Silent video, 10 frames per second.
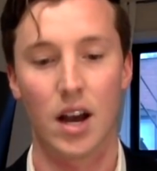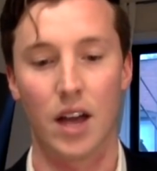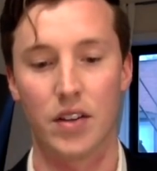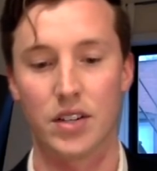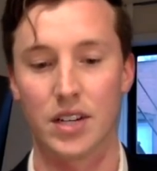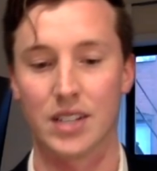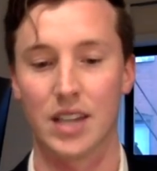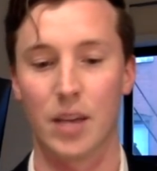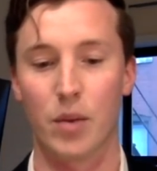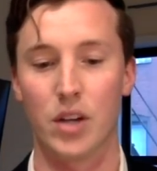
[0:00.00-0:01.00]
There's an
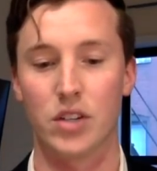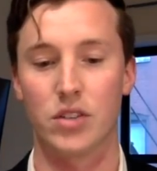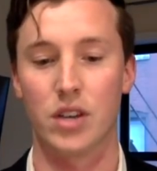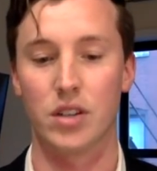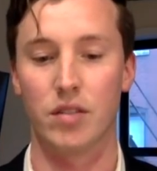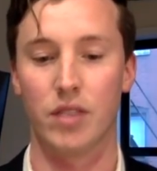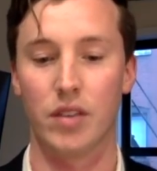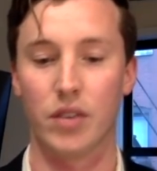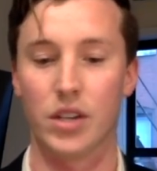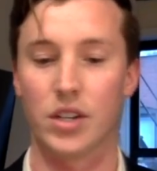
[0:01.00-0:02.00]
exam registration fee
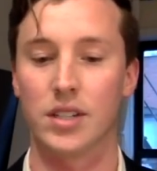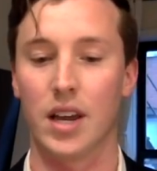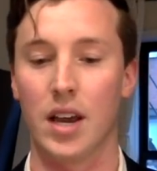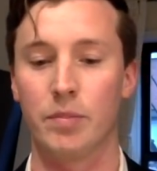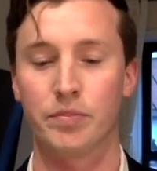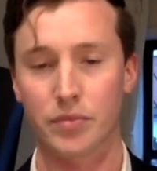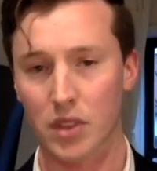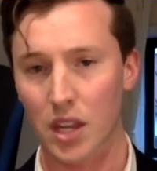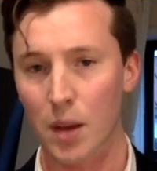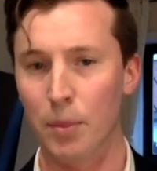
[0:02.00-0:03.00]
for each exam,
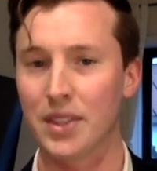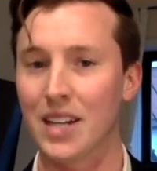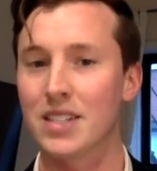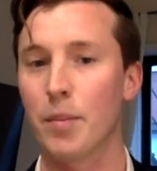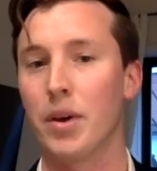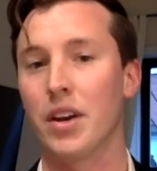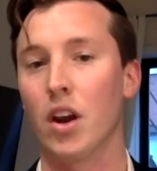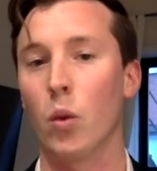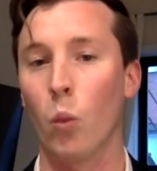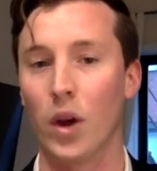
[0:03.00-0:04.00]
but that's dependent
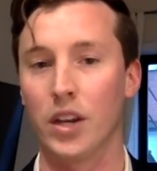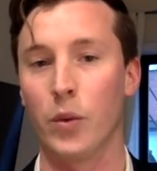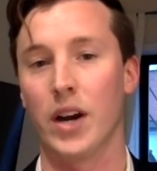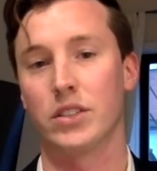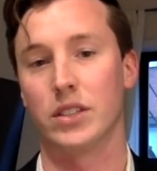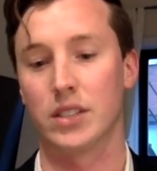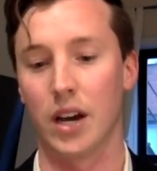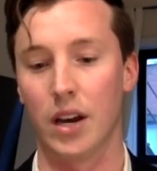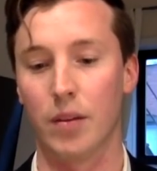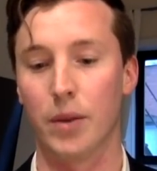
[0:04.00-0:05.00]
on when you actually
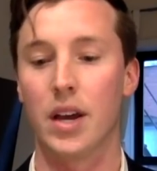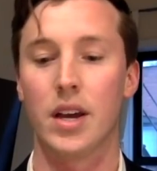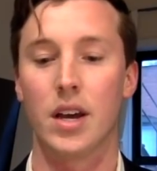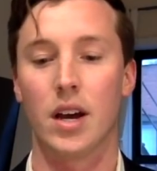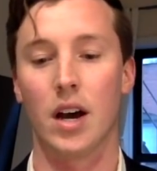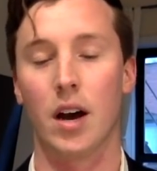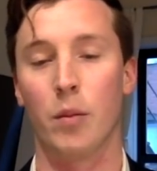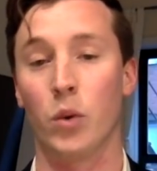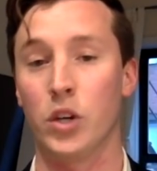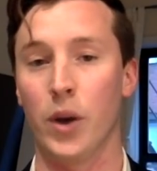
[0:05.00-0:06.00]
sign up,
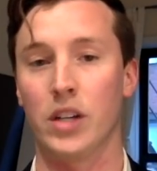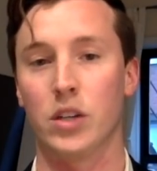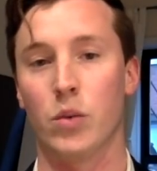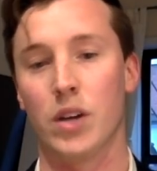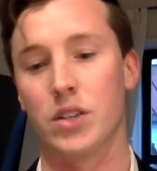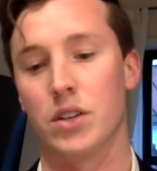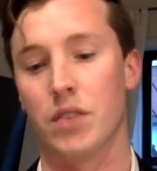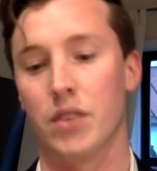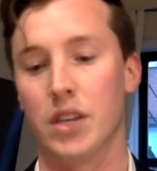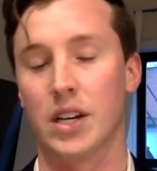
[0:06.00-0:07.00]
when you actually register
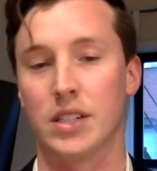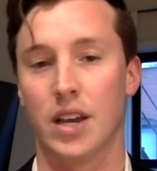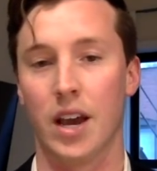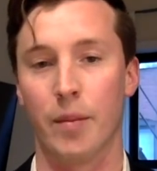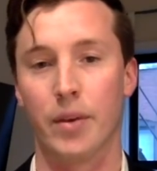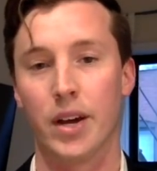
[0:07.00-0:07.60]
for the exam.